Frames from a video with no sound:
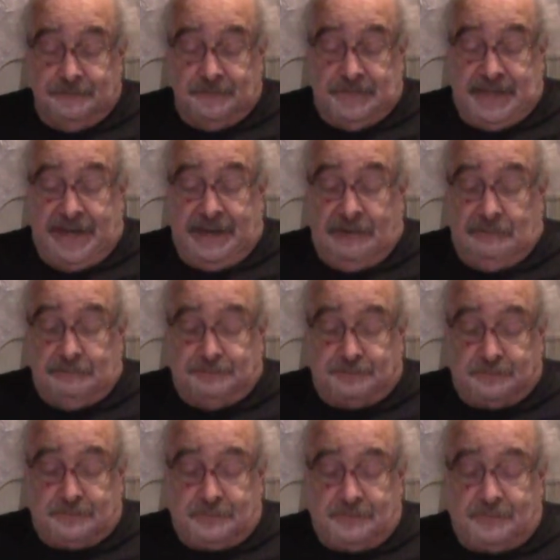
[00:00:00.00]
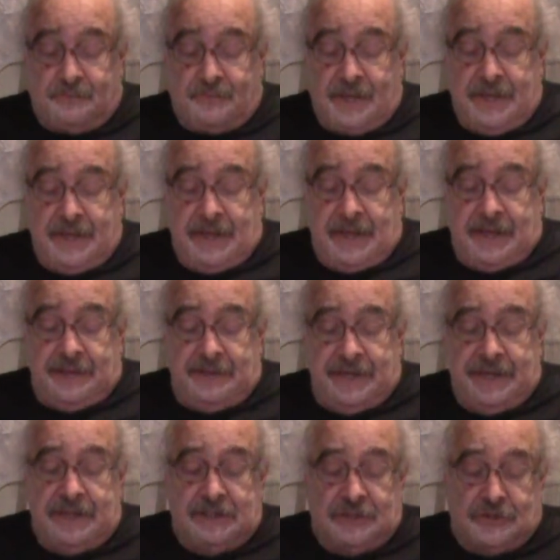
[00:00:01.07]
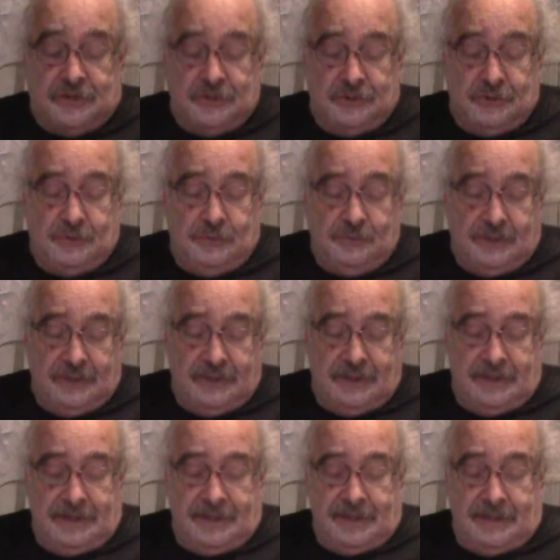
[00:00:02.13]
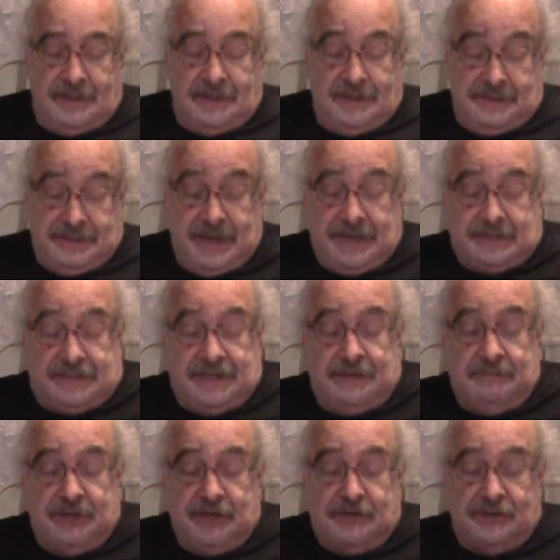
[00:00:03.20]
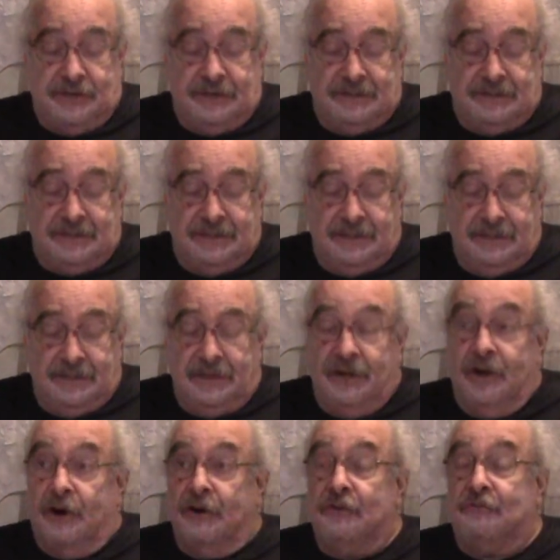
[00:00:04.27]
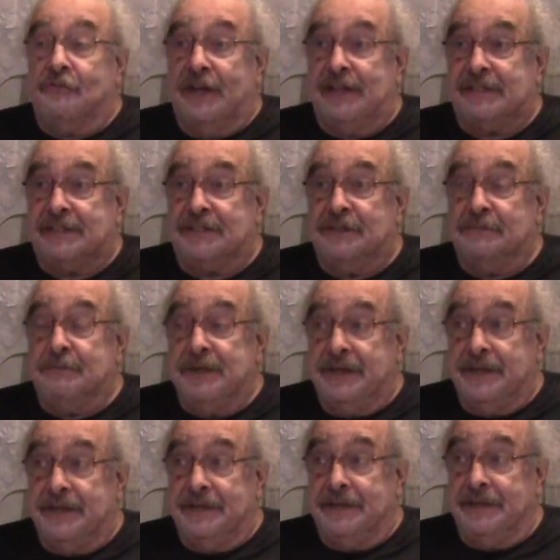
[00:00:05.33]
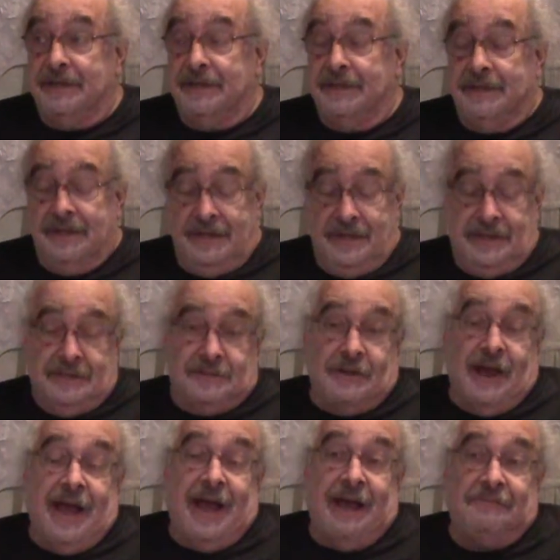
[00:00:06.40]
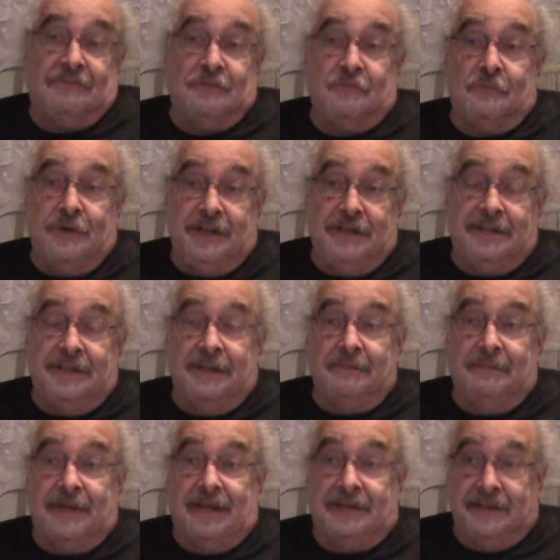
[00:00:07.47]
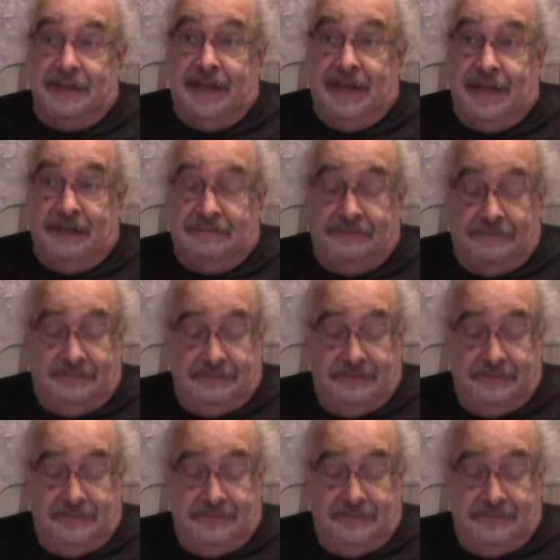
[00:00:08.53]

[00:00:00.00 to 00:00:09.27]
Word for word: Now, these two next admissions are addressed to me. So I have to read them and laugh.